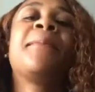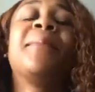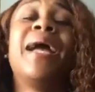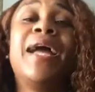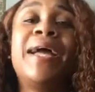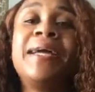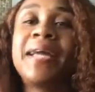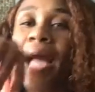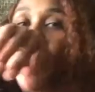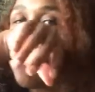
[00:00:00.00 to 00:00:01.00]
Man,
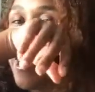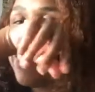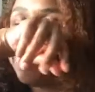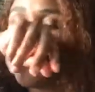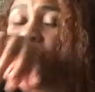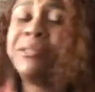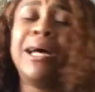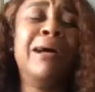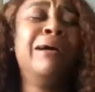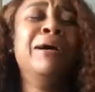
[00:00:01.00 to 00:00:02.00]
he came out. I was
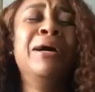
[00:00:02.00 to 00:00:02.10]
like,